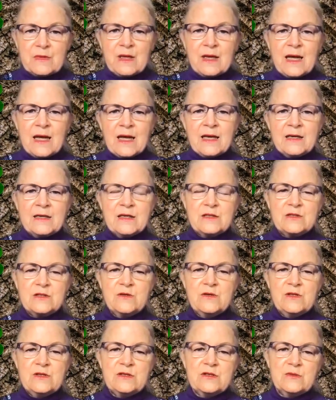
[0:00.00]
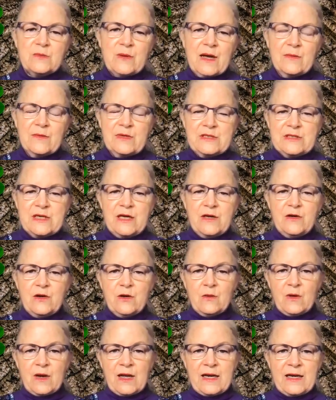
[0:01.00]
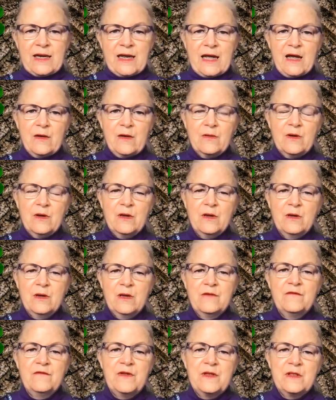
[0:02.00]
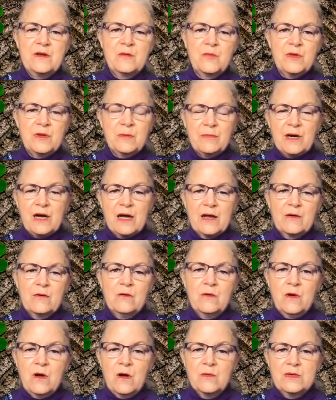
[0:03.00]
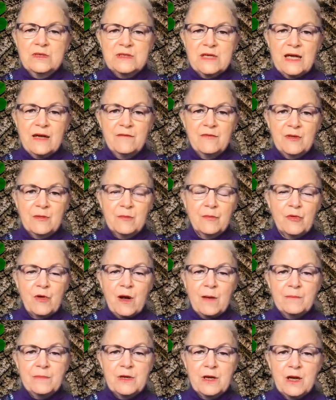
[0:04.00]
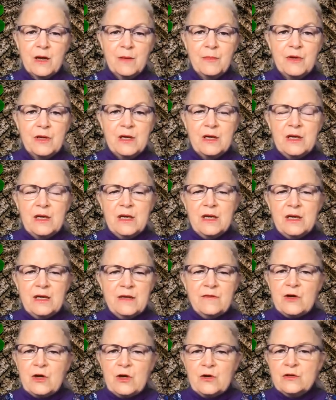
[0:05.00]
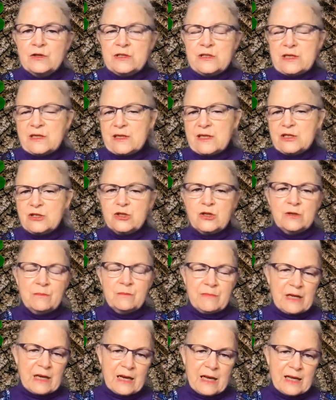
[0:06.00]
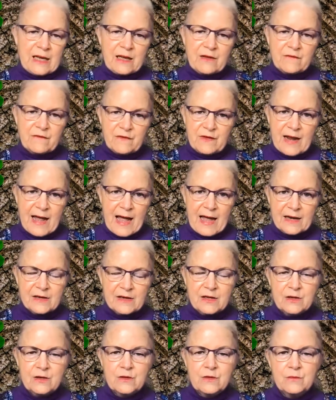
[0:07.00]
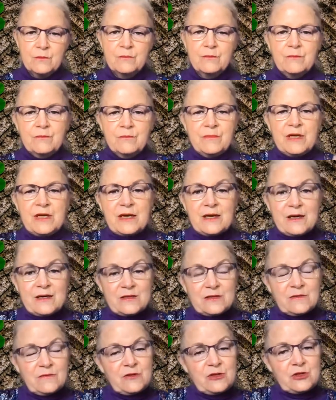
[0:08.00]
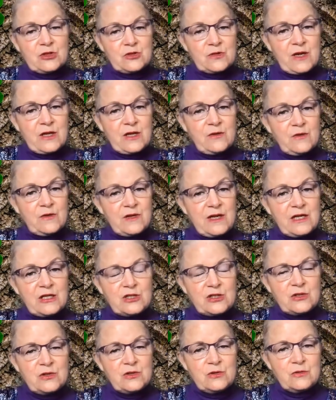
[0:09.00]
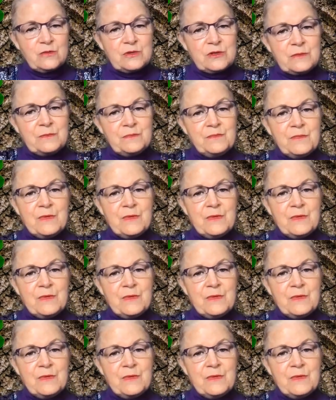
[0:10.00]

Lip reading: And so this is why we say don't lay down and feed them with a bottle. Always have them propped up. Even nursing, they shouldn't be laying flat because of the straight eustachian tubes.